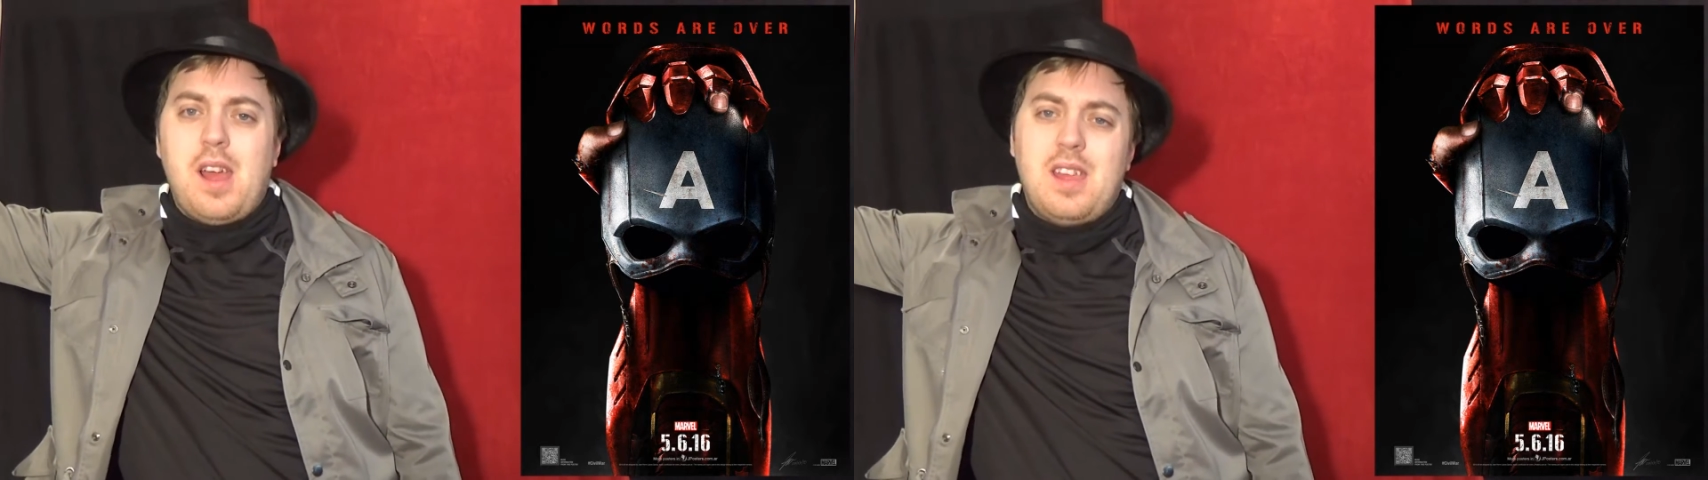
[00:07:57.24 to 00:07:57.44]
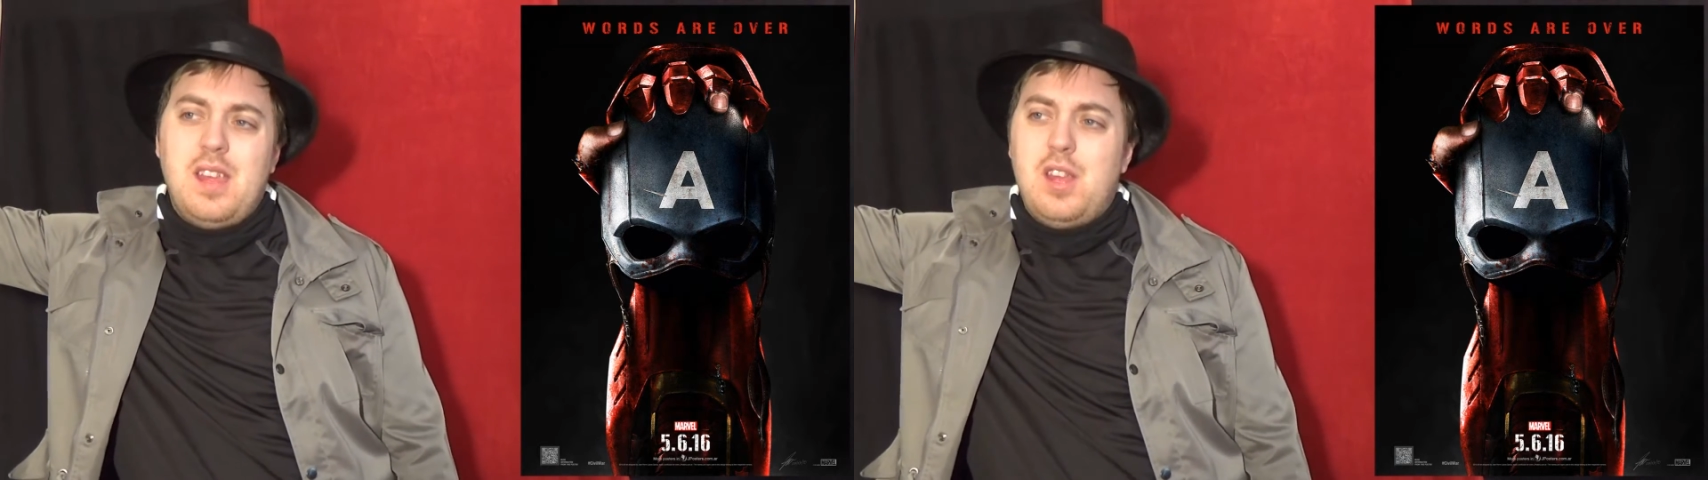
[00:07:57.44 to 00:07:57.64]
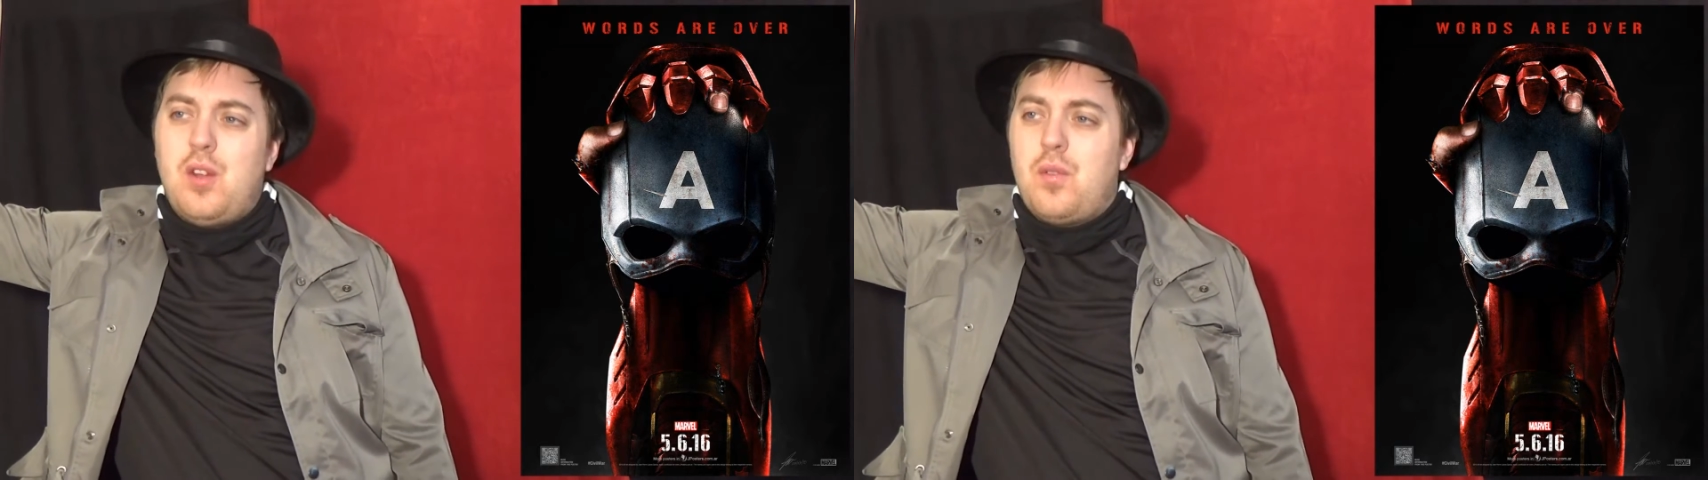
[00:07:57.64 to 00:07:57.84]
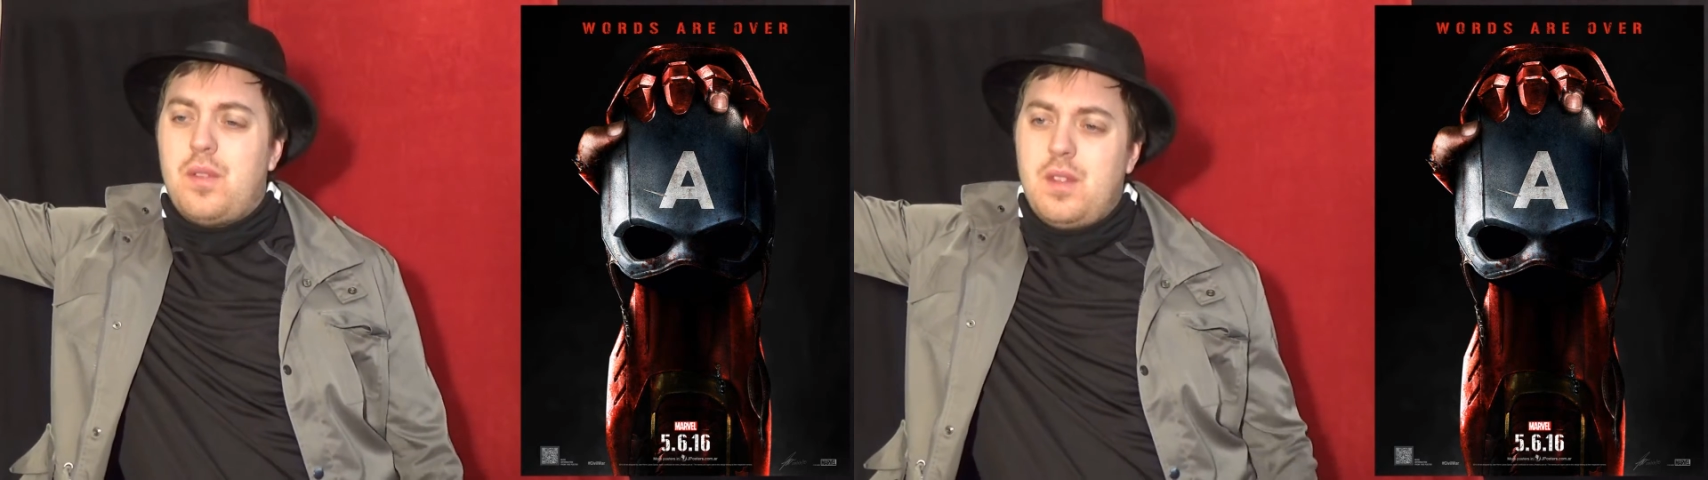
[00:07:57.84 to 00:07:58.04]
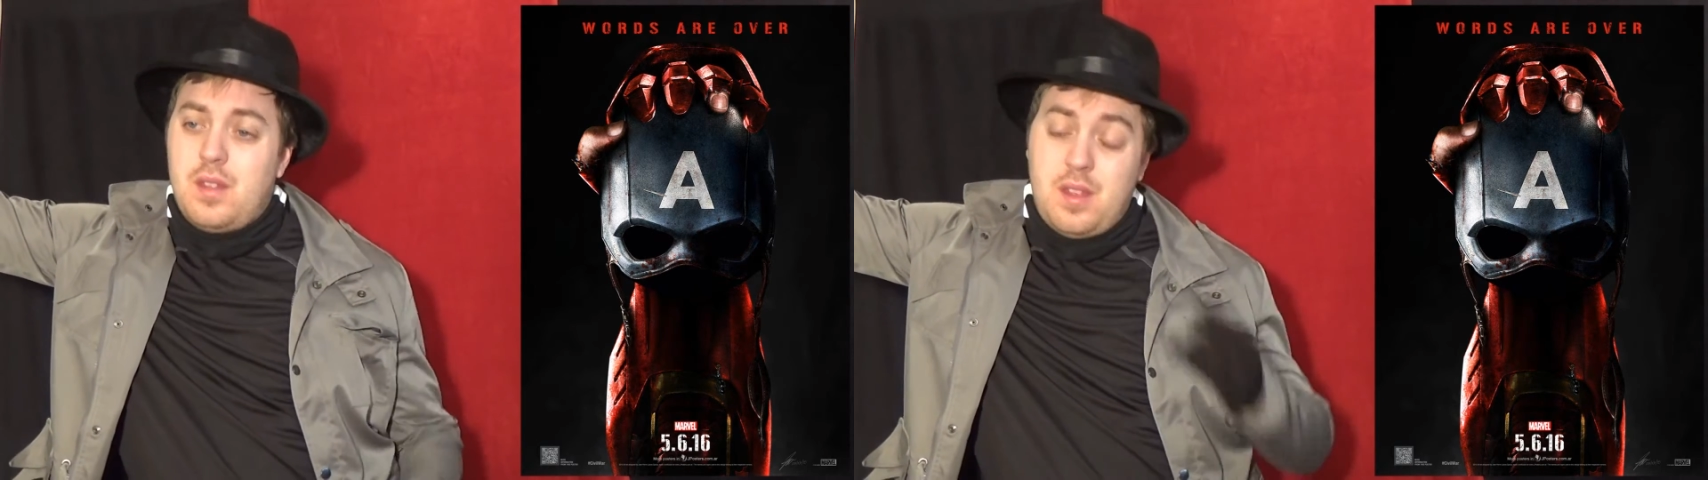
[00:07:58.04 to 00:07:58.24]
you
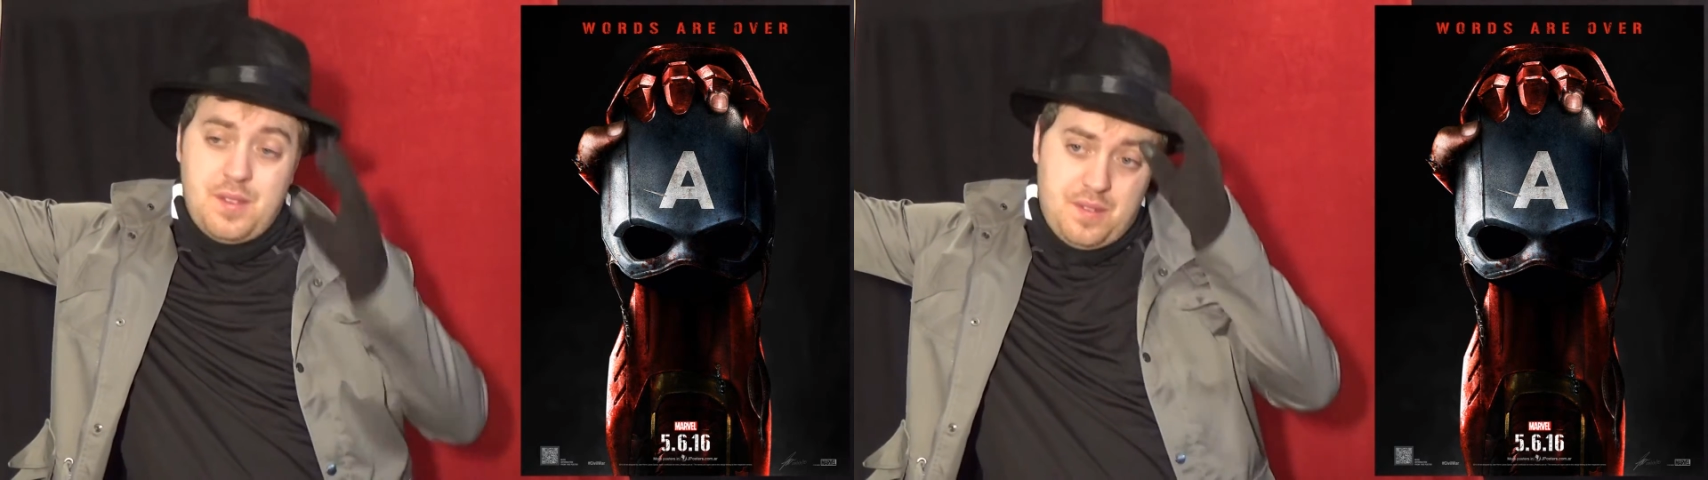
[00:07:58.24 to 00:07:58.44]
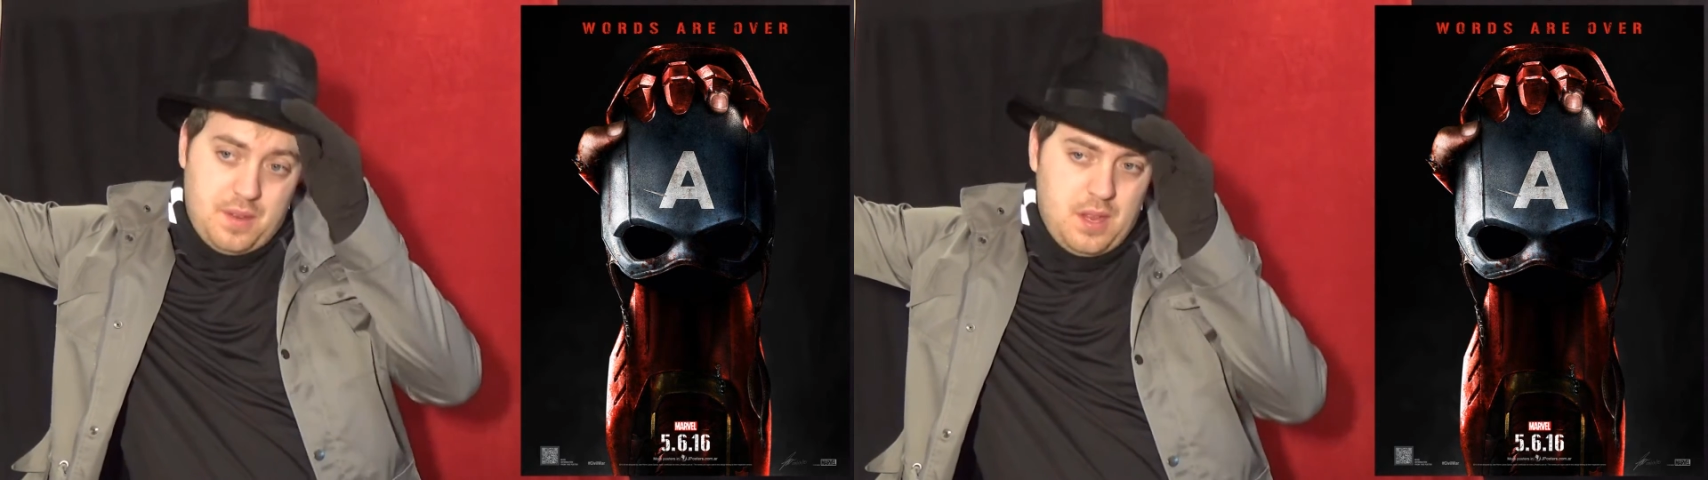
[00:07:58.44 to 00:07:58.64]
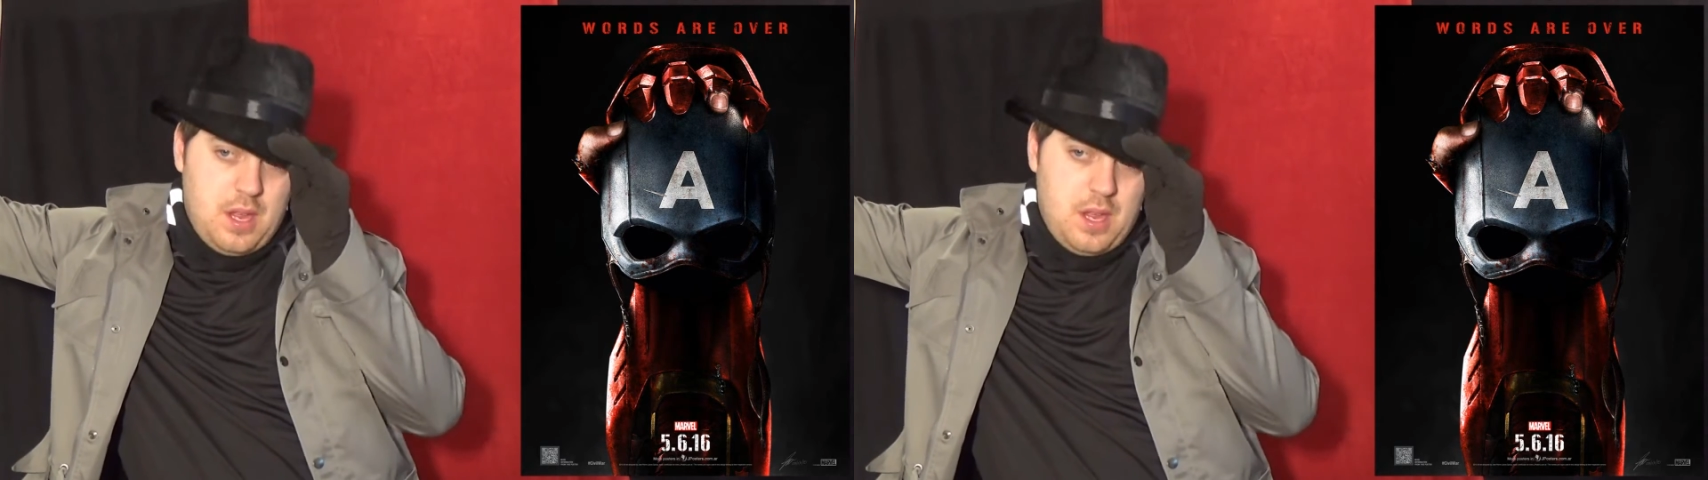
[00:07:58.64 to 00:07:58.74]
know, this,